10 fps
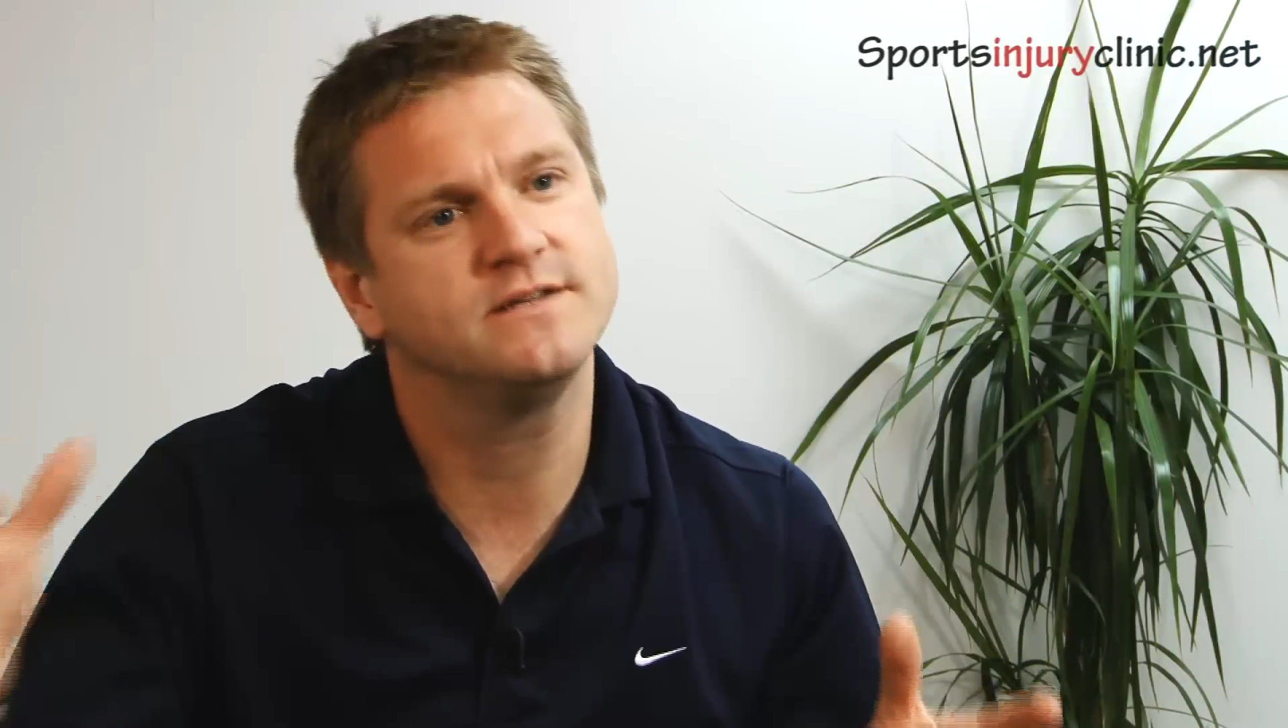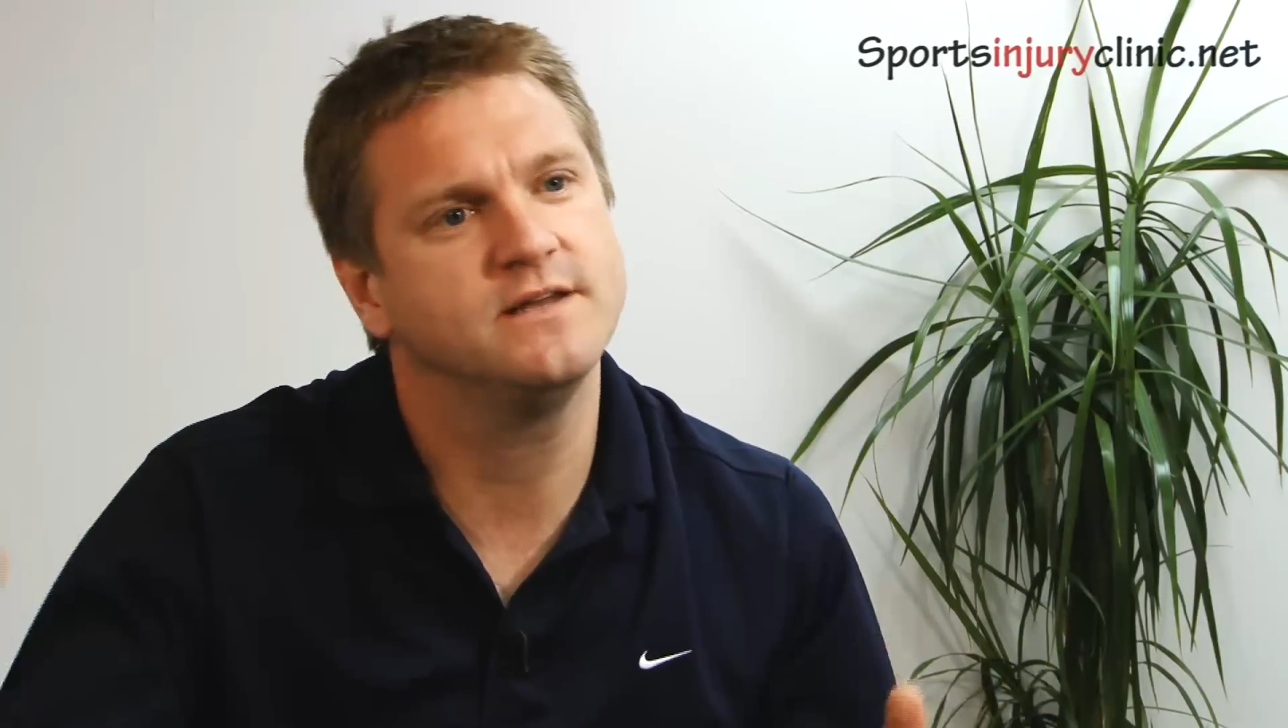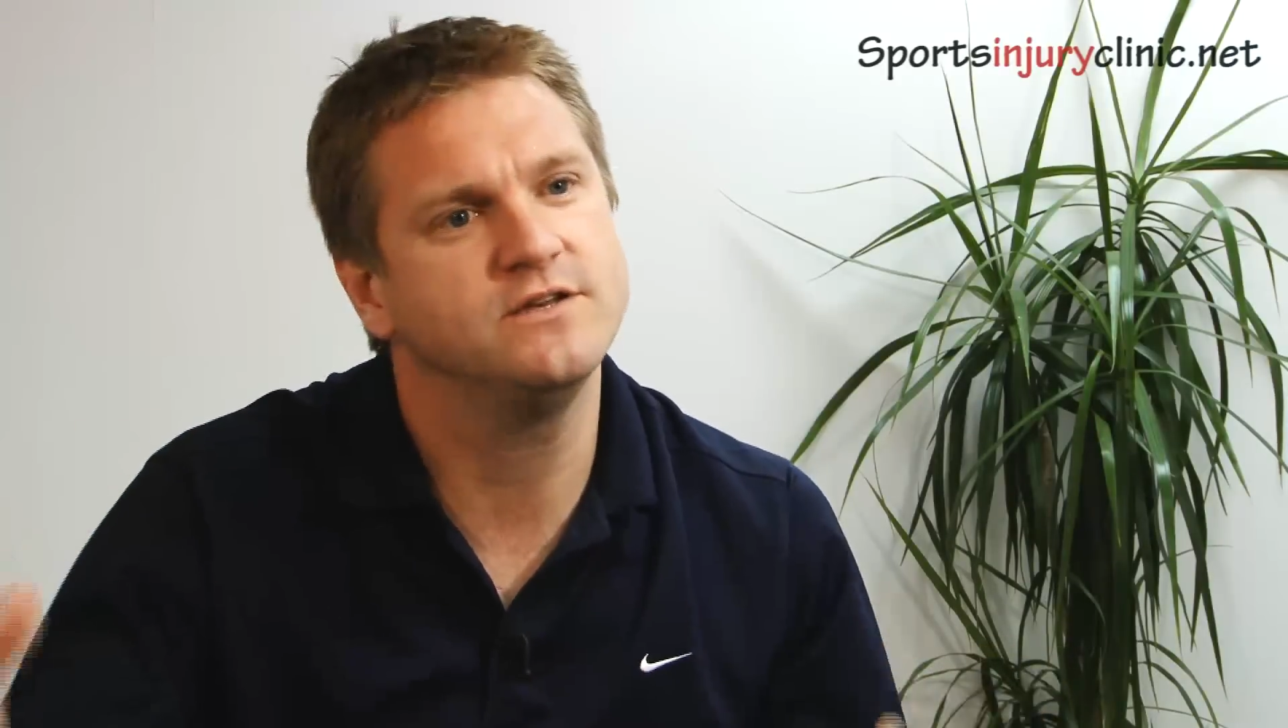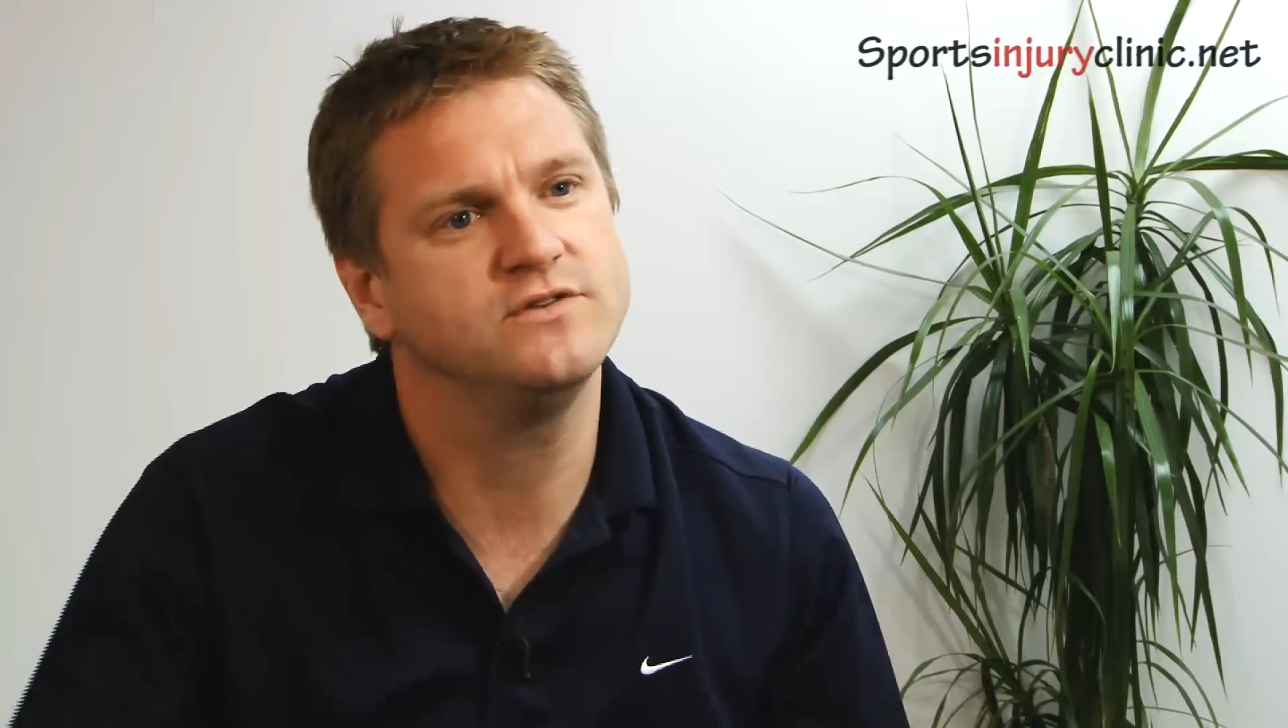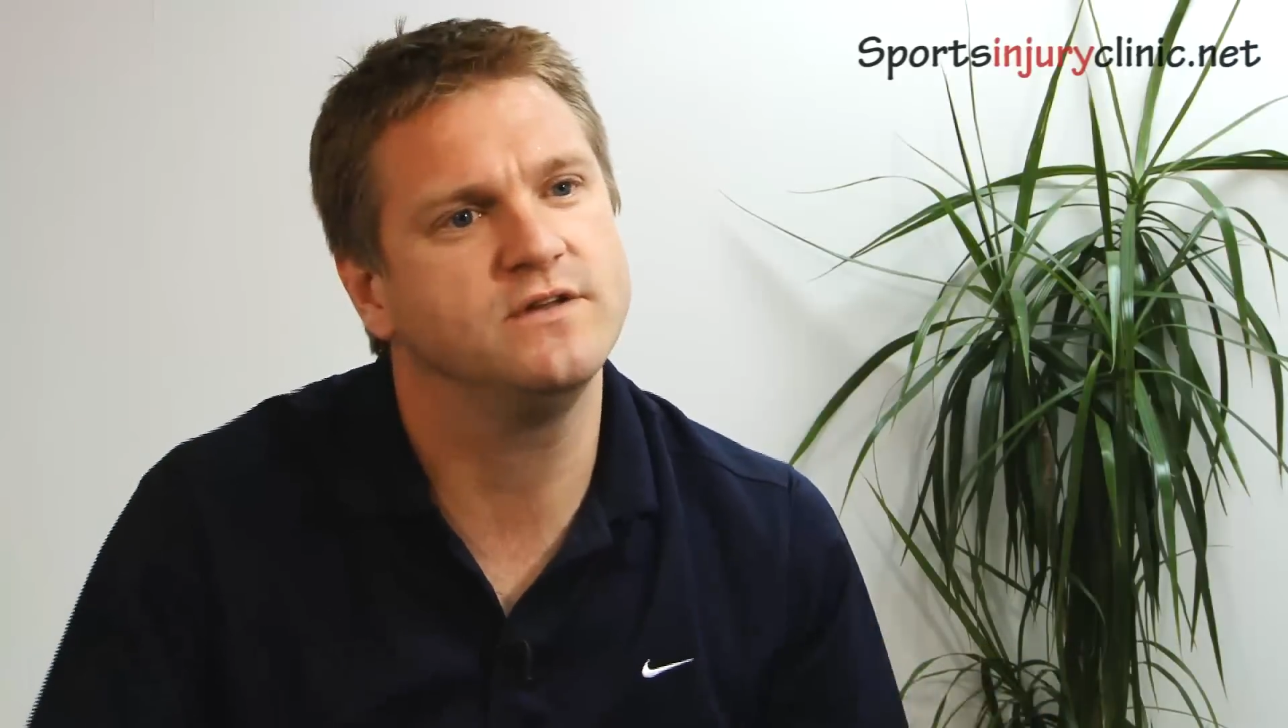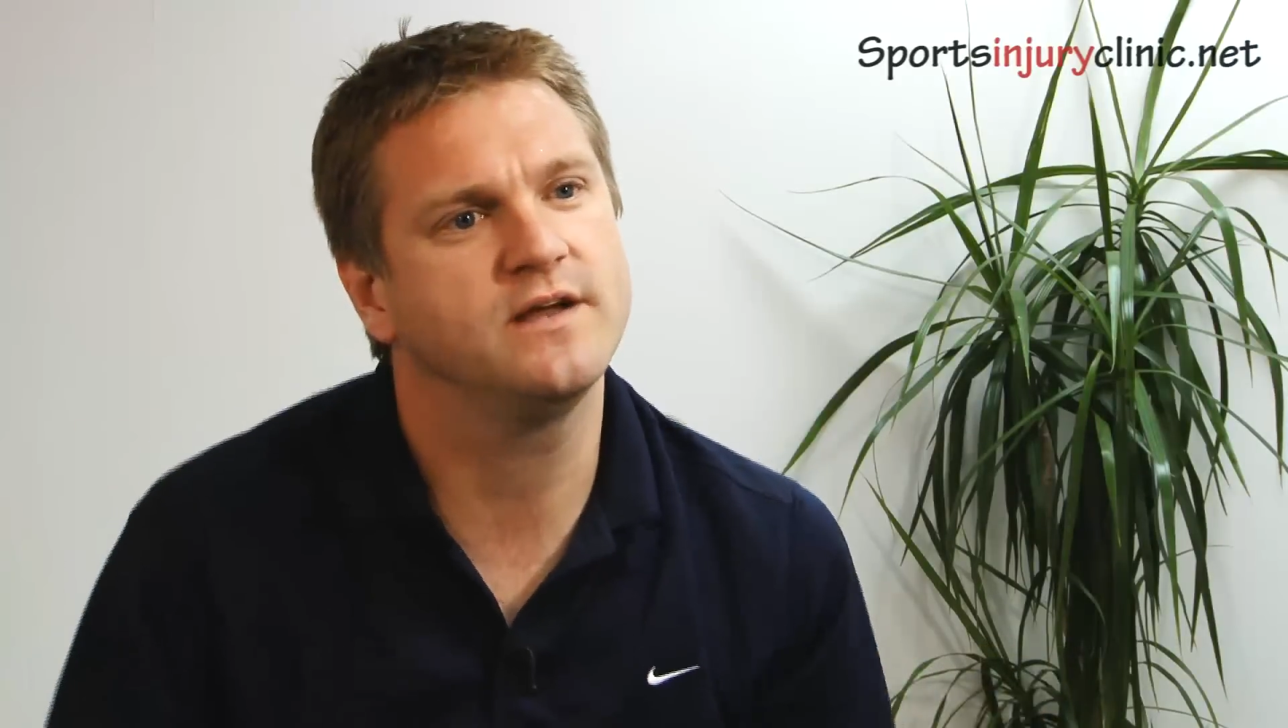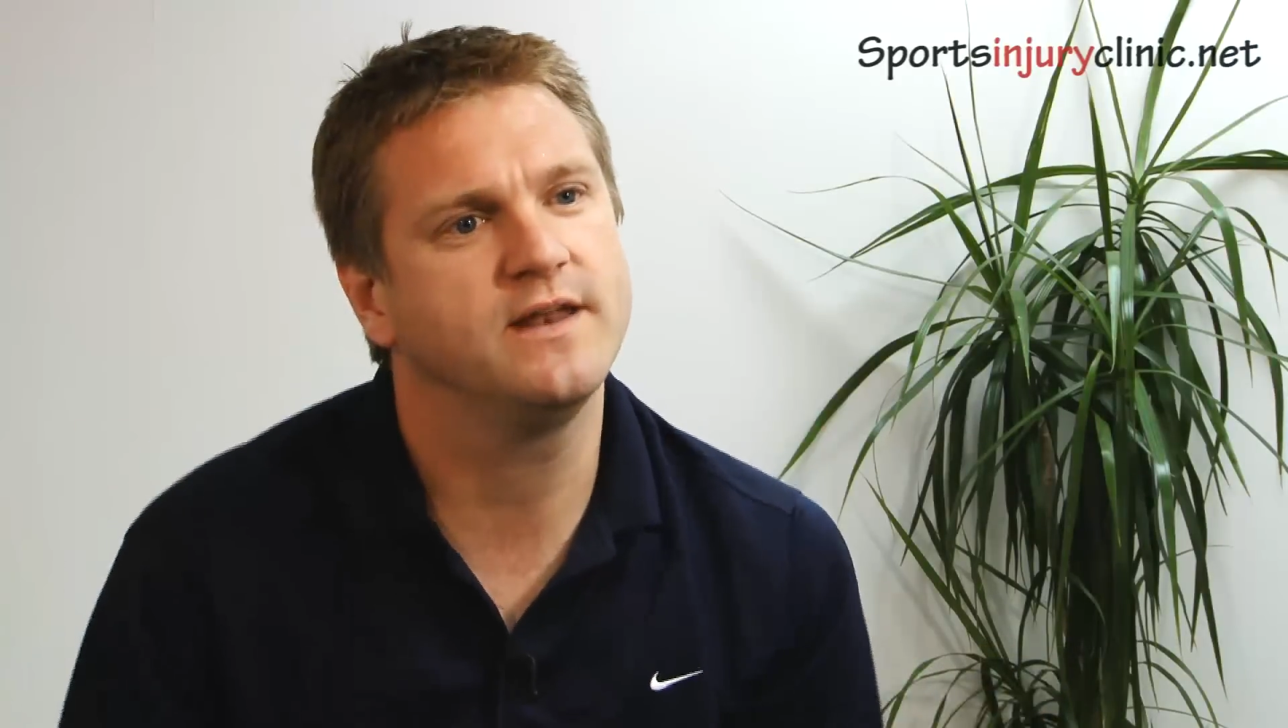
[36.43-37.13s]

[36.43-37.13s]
the injury you're